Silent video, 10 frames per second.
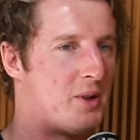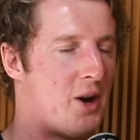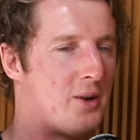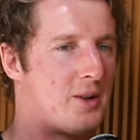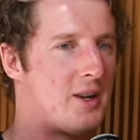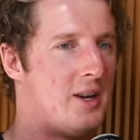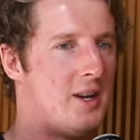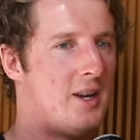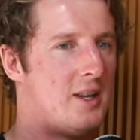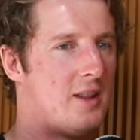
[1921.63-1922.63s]
bloke
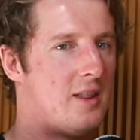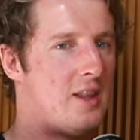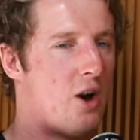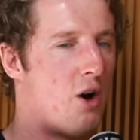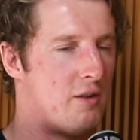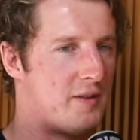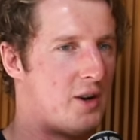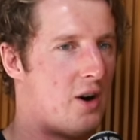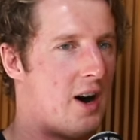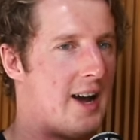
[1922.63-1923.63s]
the
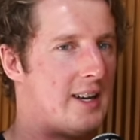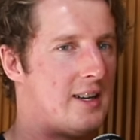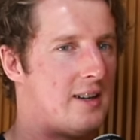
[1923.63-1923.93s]
overnight.